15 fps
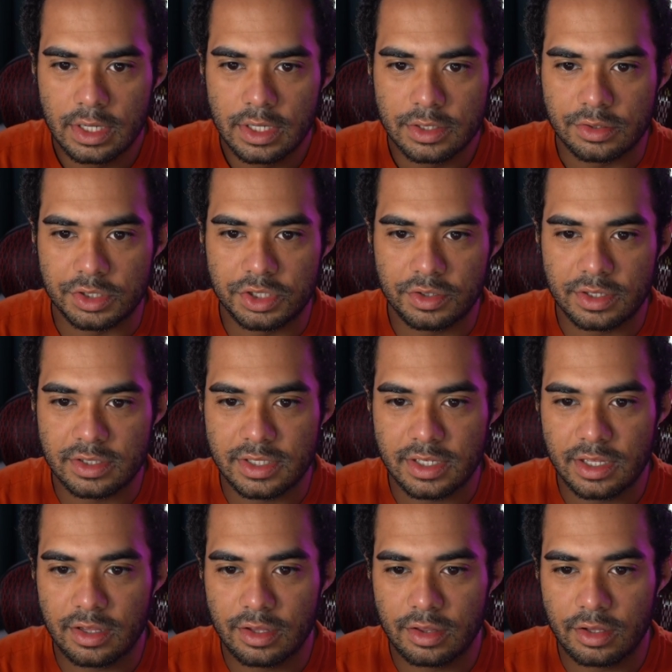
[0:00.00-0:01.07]
So as you can see,
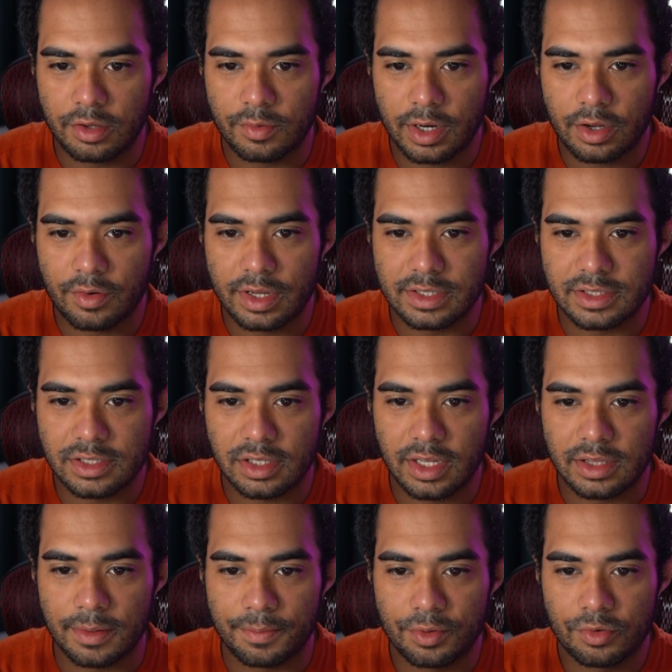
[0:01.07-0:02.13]
that you want to go ahead and
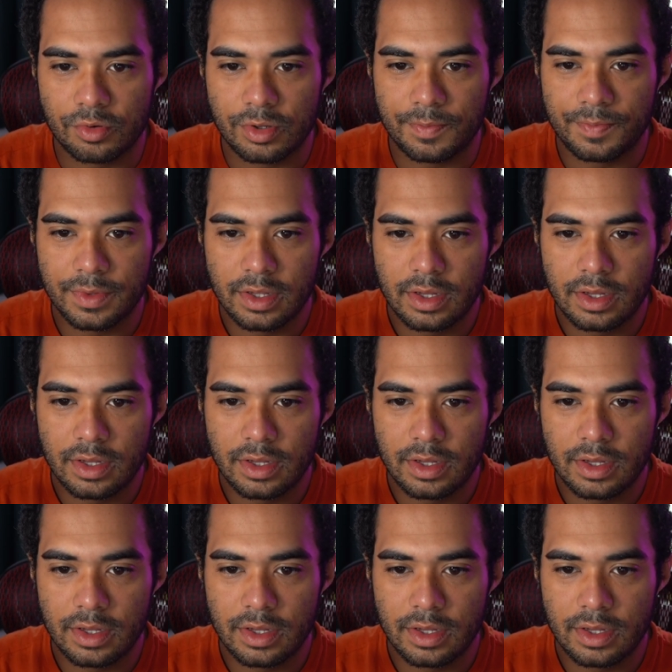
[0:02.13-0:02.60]
select the pool.